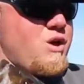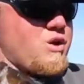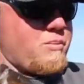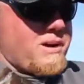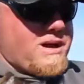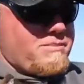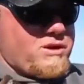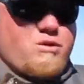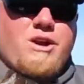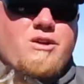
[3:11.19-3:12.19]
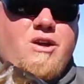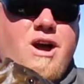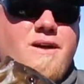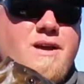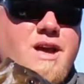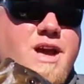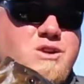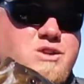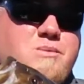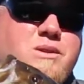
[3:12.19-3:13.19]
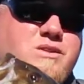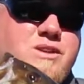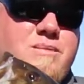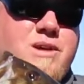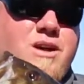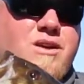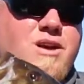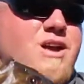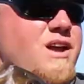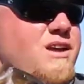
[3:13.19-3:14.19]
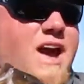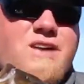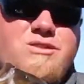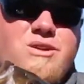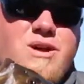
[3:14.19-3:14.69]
go pick up the critter craw in just about the same color, cast it